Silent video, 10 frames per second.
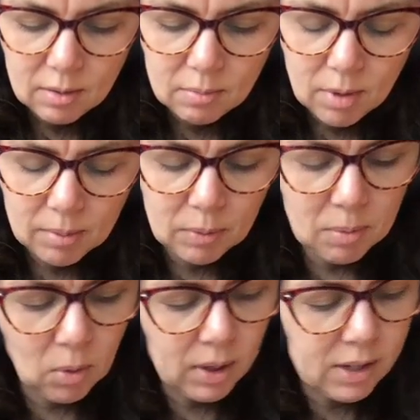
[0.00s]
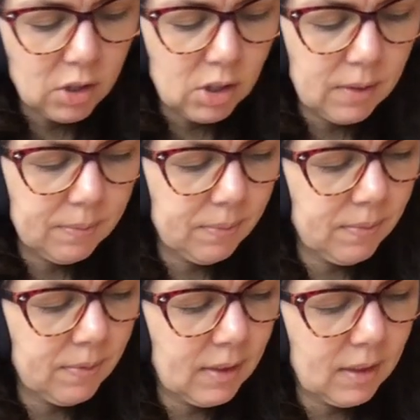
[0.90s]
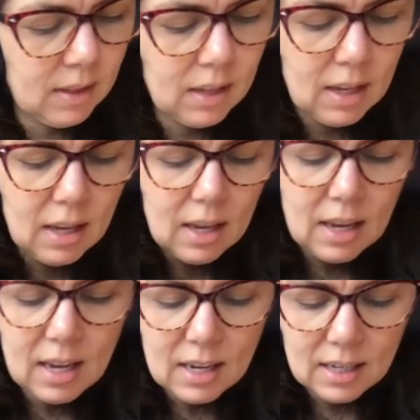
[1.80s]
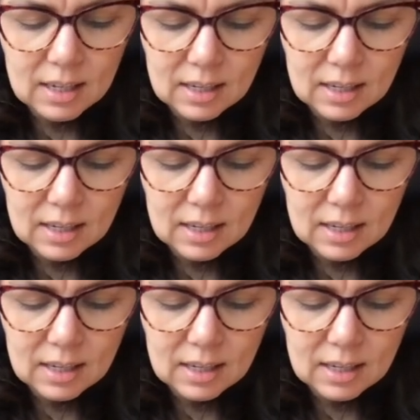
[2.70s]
probably one more inch. And